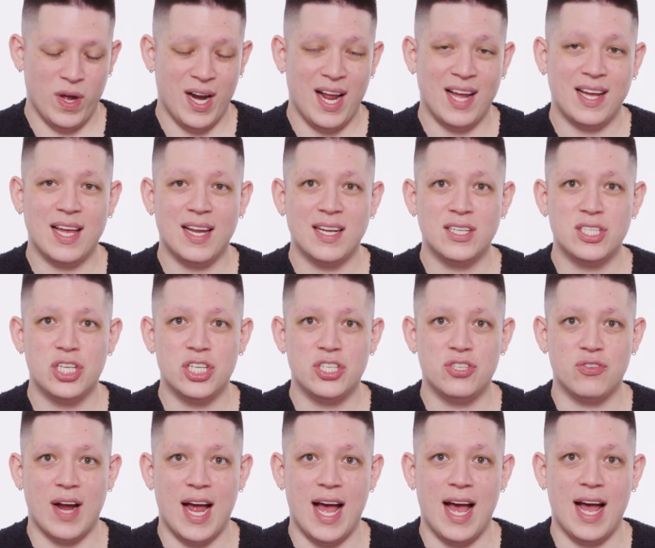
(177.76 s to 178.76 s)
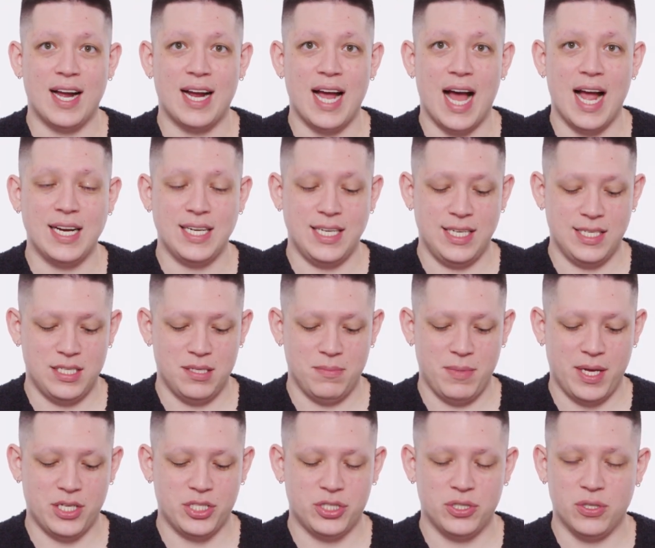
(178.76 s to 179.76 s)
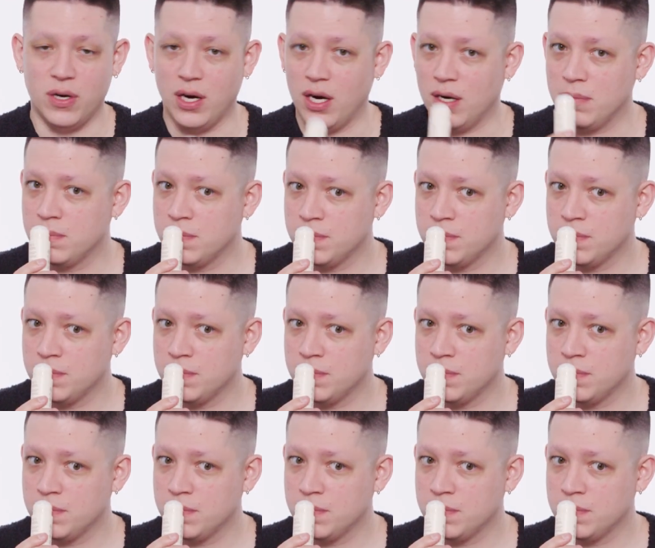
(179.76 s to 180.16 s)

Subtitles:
When I get into drag, I need to make sure